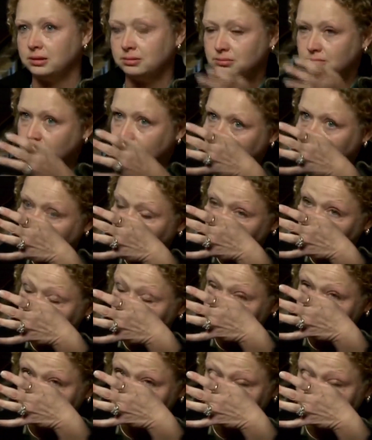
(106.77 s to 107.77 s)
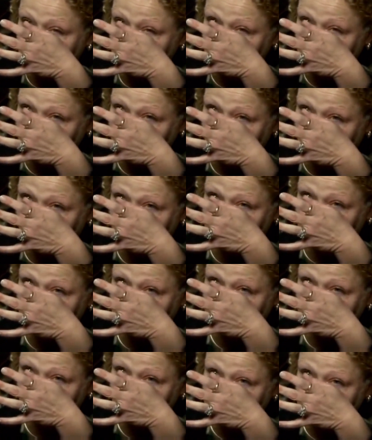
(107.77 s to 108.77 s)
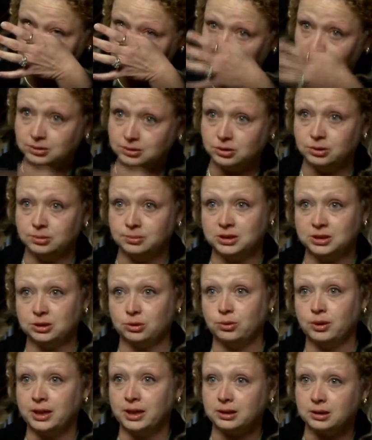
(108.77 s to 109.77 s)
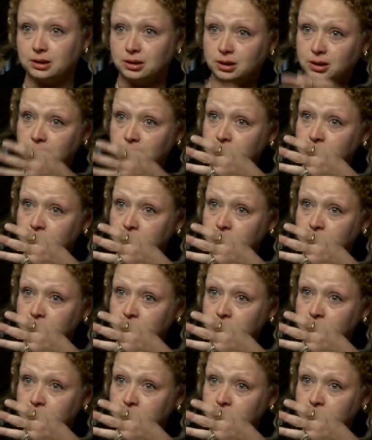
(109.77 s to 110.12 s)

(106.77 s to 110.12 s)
then it wouldn't have tripped an alarm. He wouldn't have got to him as quick.